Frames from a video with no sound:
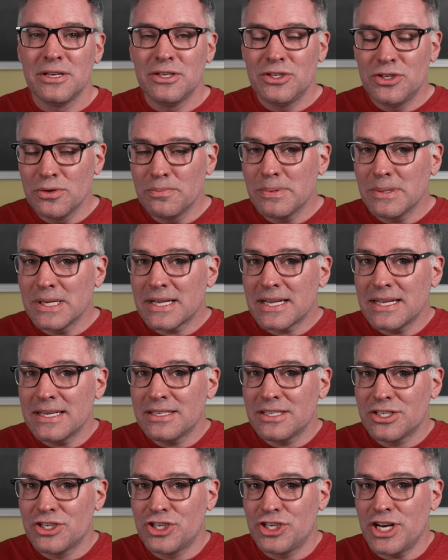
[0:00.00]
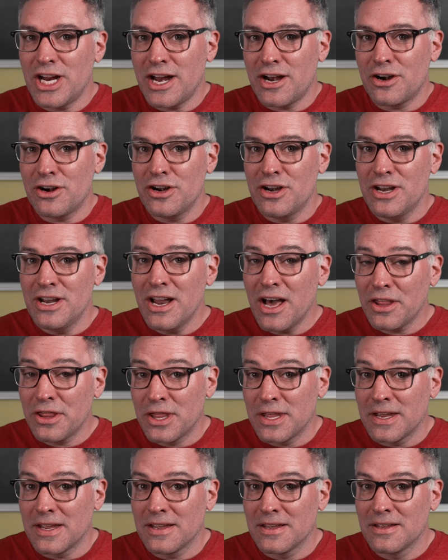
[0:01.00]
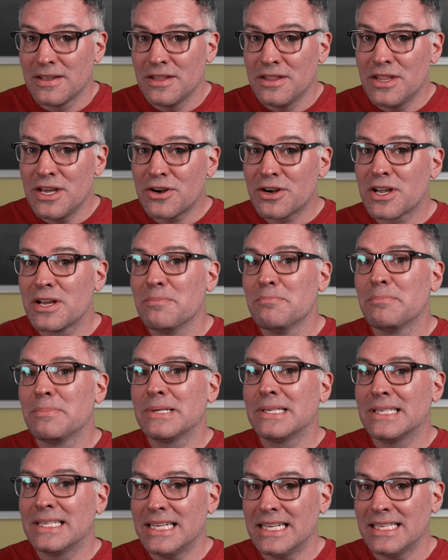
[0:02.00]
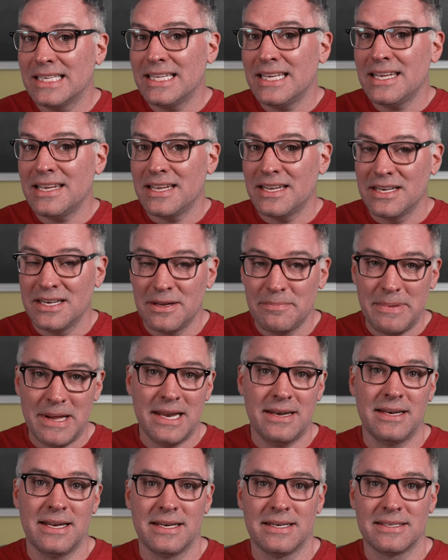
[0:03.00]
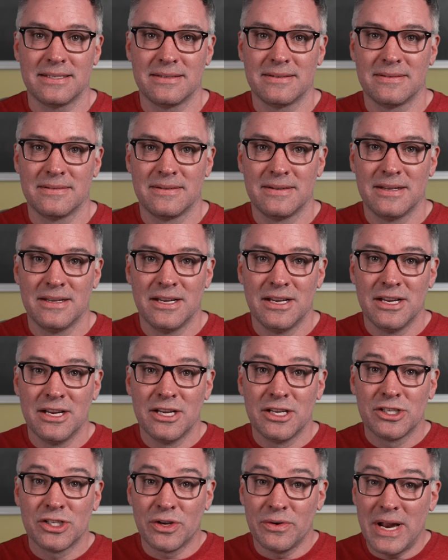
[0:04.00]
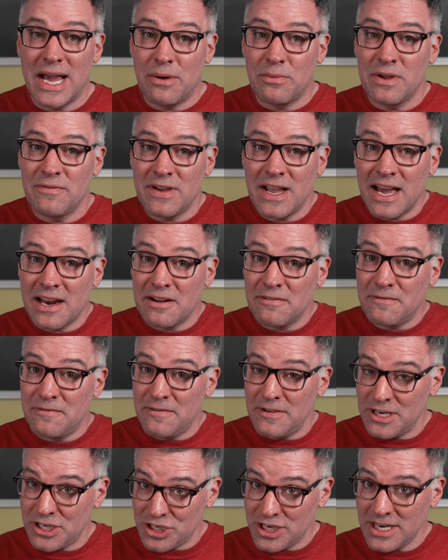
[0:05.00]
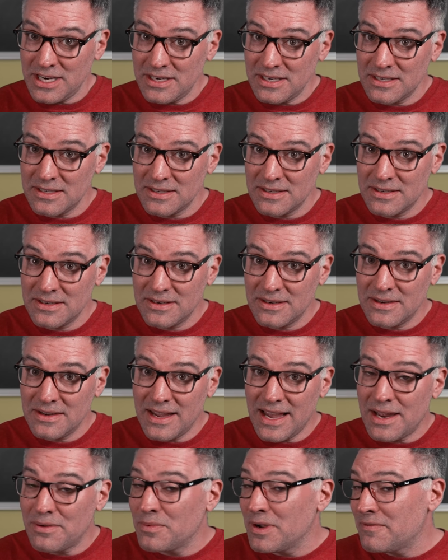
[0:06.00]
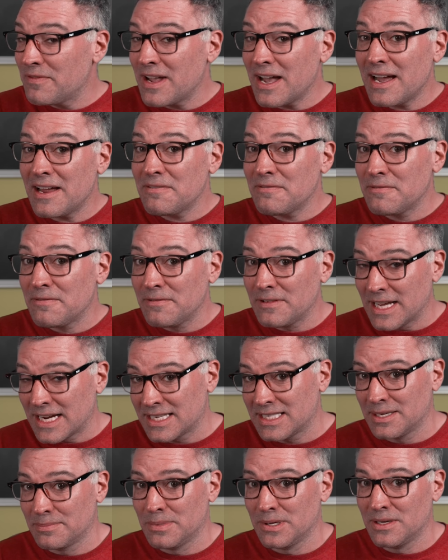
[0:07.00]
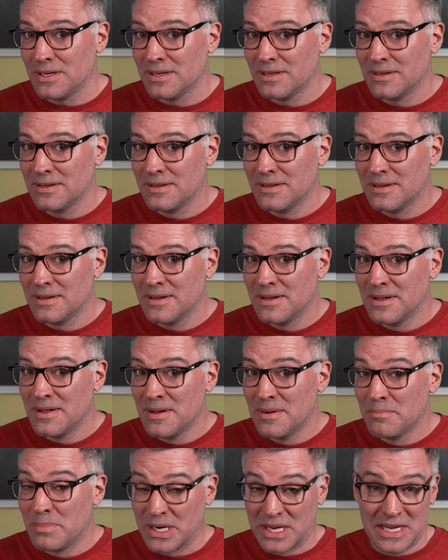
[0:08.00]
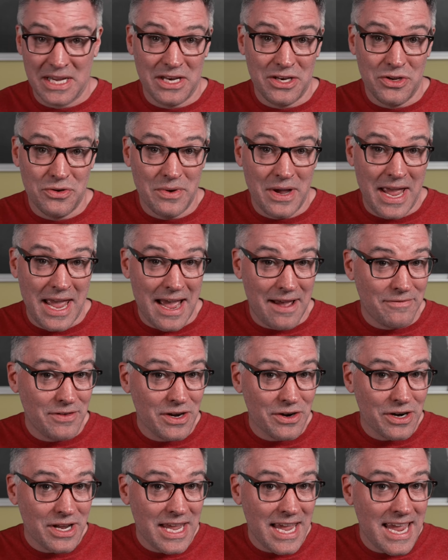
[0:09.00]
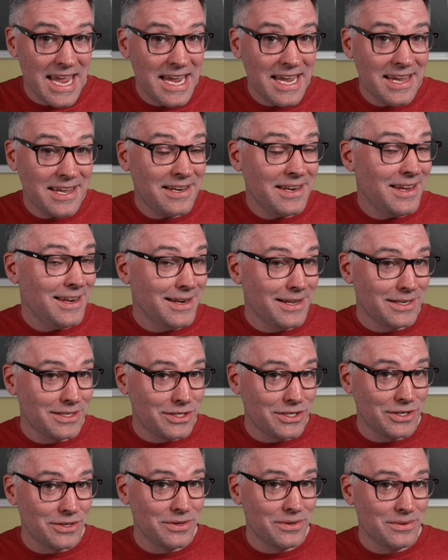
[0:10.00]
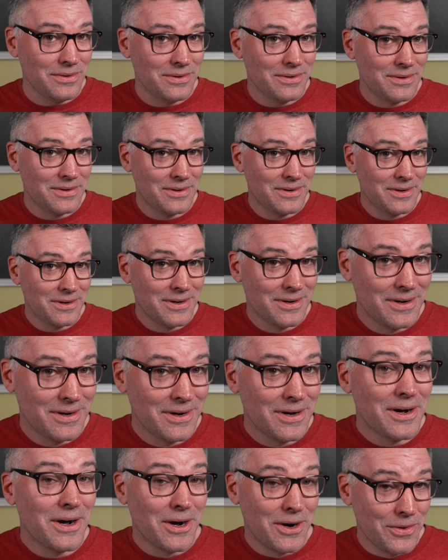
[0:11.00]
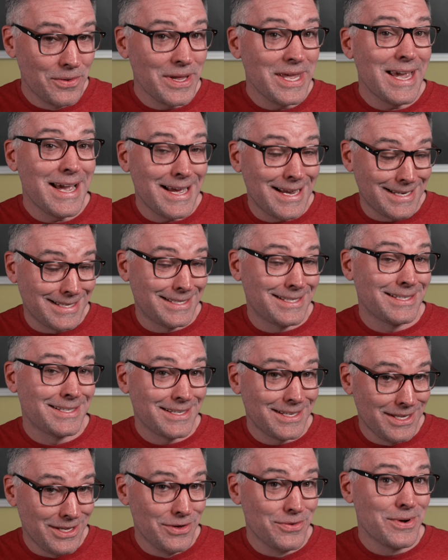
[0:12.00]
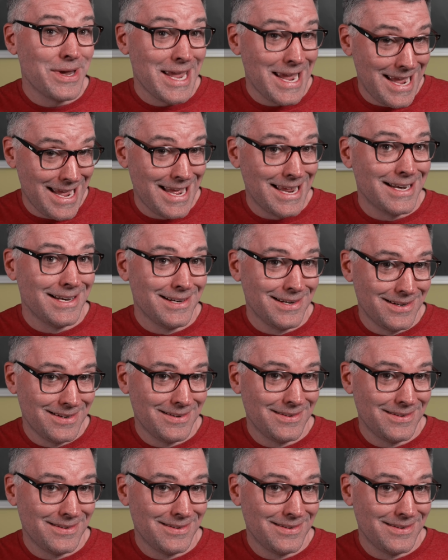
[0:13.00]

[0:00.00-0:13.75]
duplicates share nothing. They're completely independent. So now we've got efficient and we've got flexible. But can you have your cake and eat it too? Oh yes, you can.